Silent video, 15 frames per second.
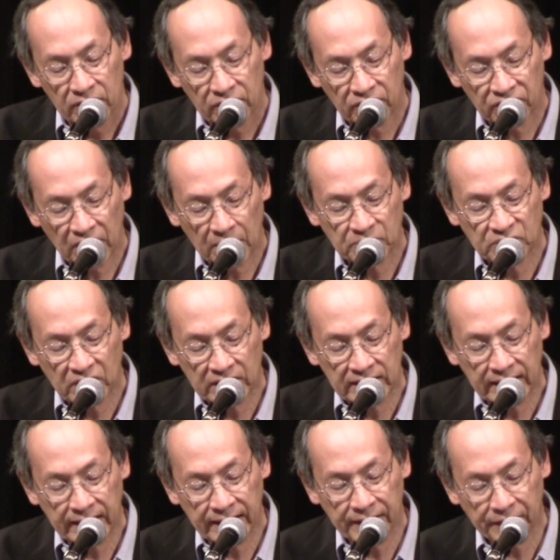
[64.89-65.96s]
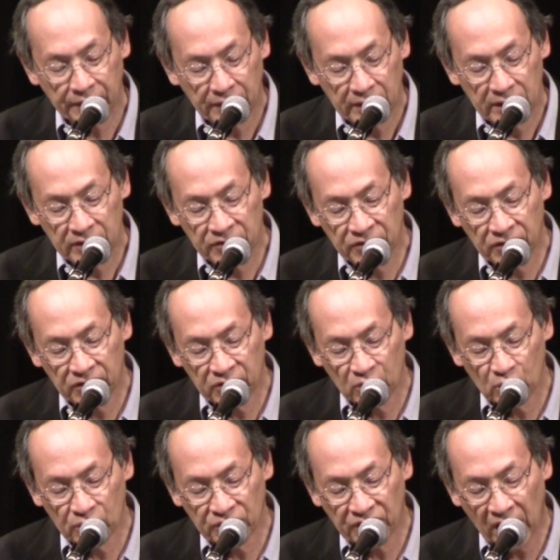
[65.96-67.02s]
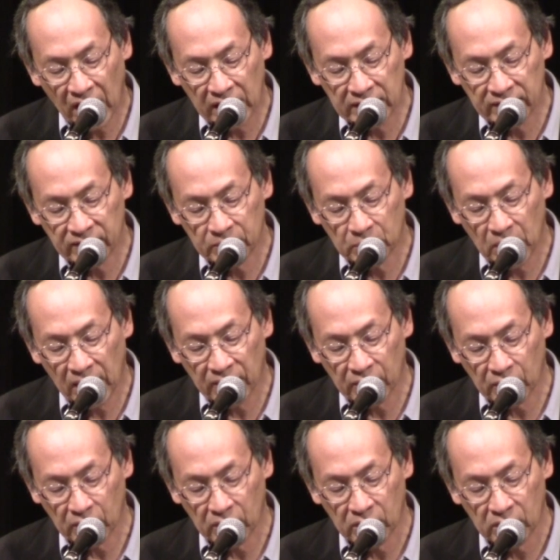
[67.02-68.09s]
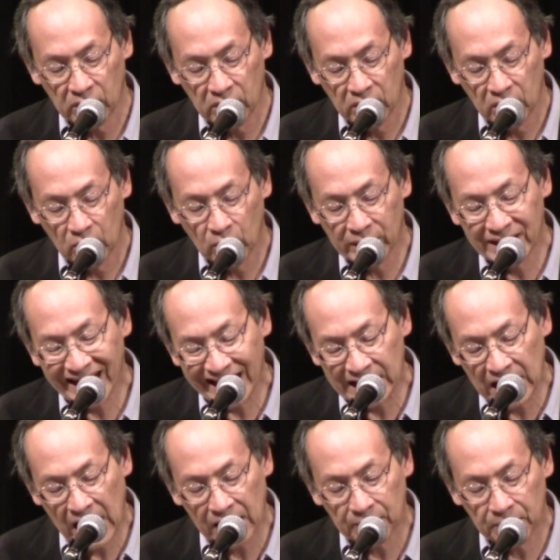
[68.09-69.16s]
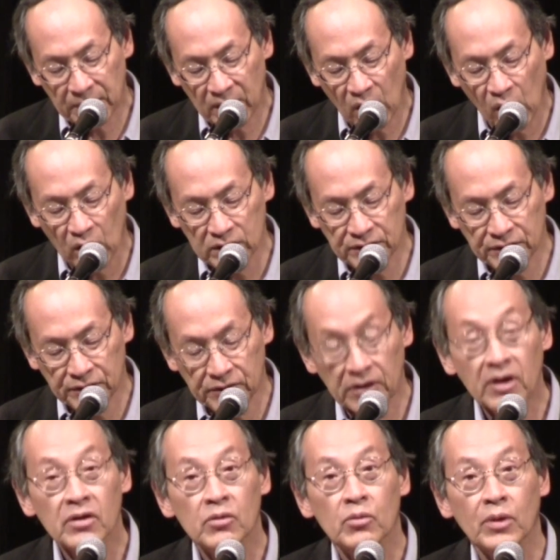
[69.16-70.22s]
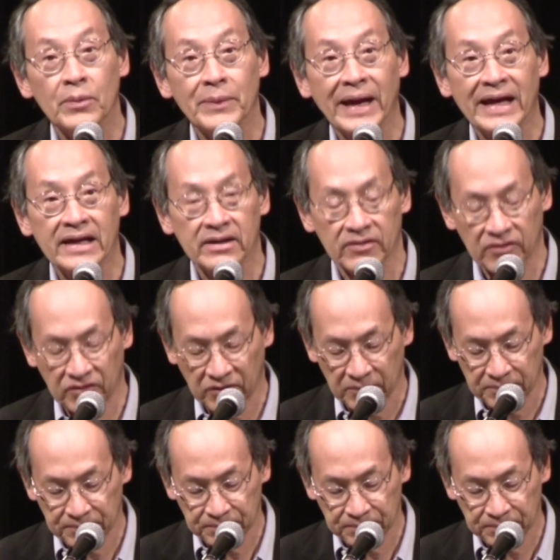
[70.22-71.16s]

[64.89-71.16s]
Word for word: The subject here is the suicide of a brother, what cannot be altered remains.